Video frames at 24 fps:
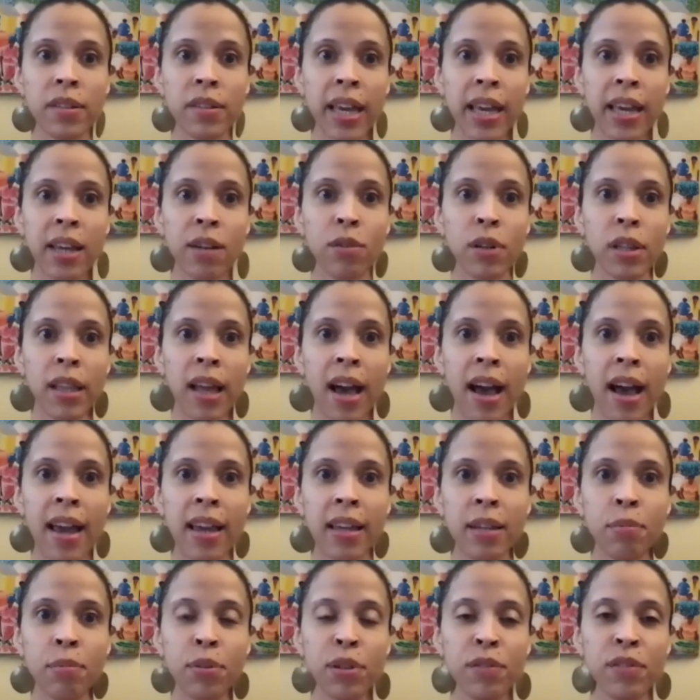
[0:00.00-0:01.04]
They had
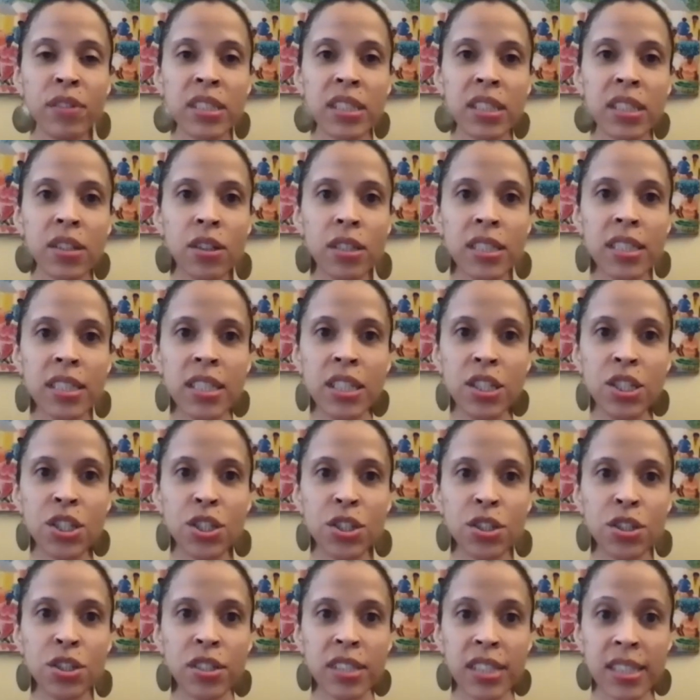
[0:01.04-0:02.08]
relied previously on
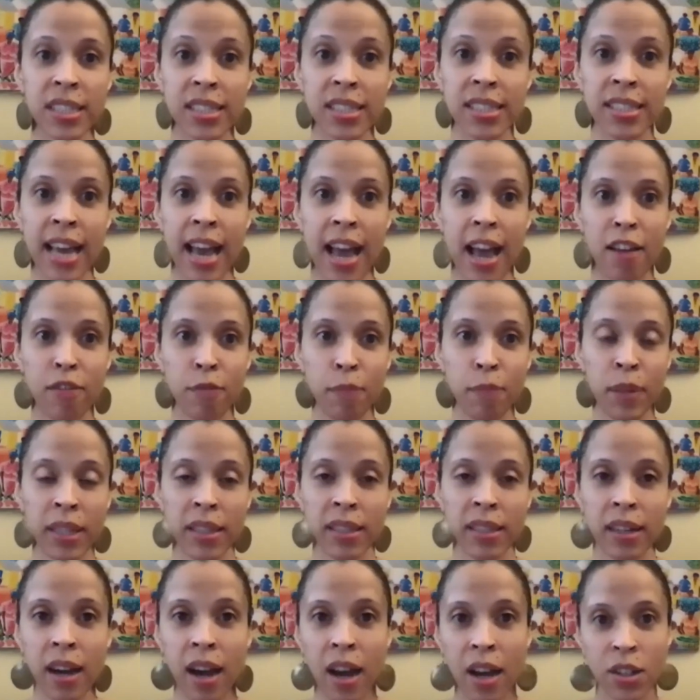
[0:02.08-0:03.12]
teachers and staff being
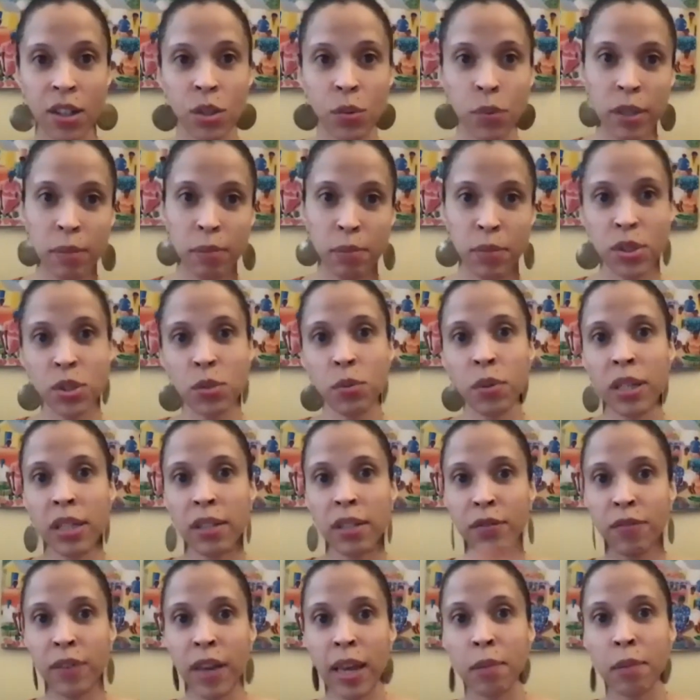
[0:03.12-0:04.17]
the conduit
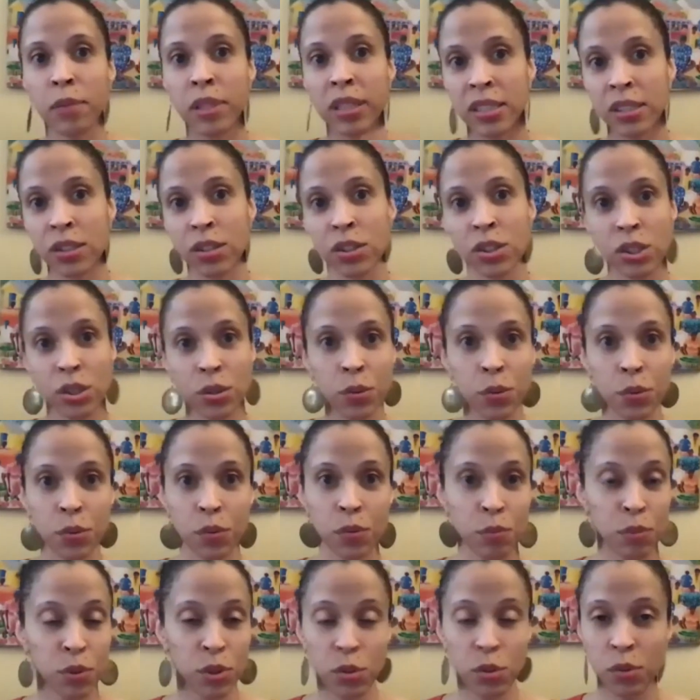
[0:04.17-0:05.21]
between families and the school,
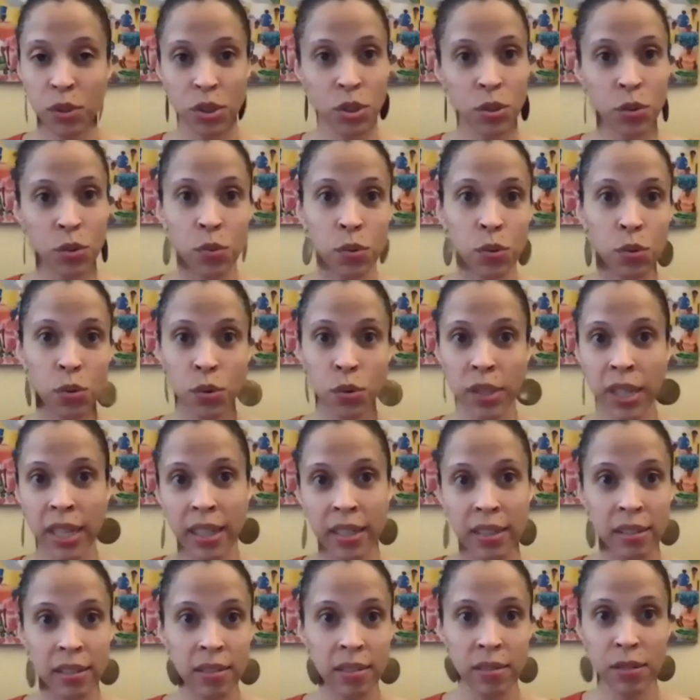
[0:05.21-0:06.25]
between school
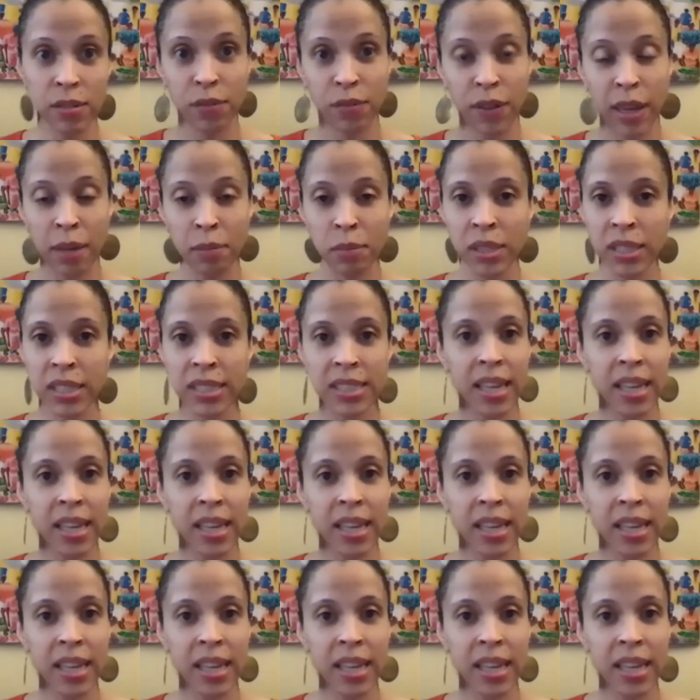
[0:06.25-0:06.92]
and families,